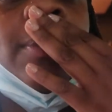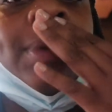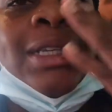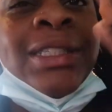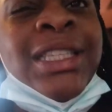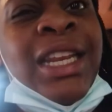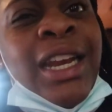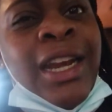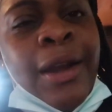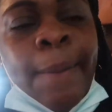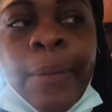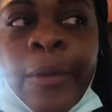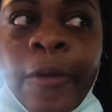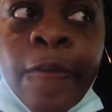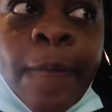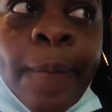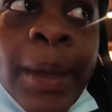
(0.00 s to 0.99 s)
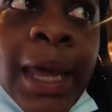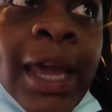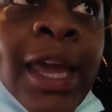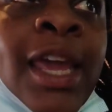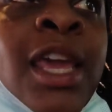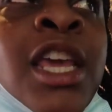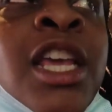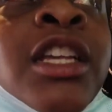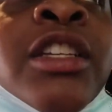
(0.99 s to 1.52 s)
to be seated in a booth, but
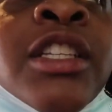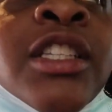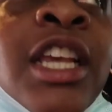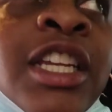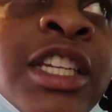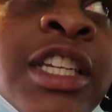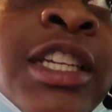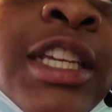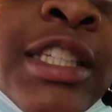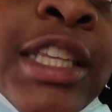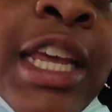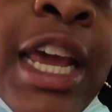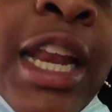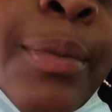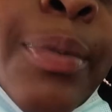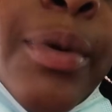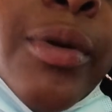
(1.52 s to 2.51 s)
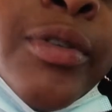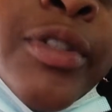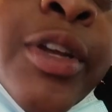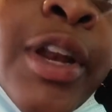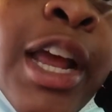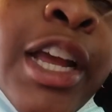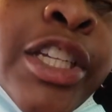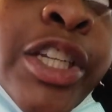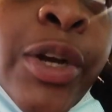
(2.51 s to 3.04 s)
she said she just sat the booth, so
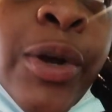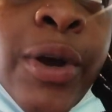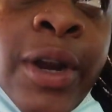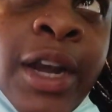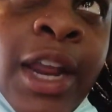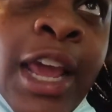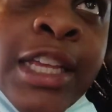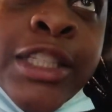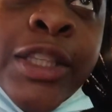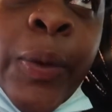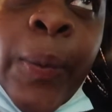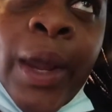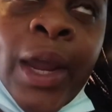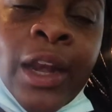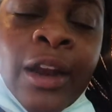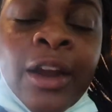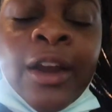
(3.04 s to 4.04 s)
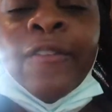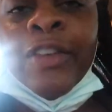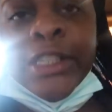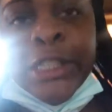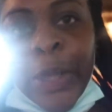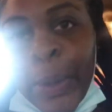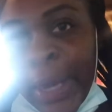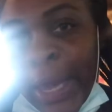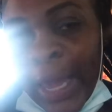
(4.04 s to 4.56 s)
now she going to ask the waiter if it's
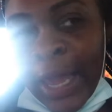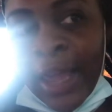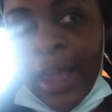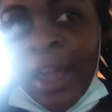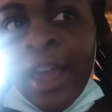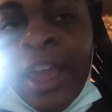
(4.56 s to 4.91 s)
okay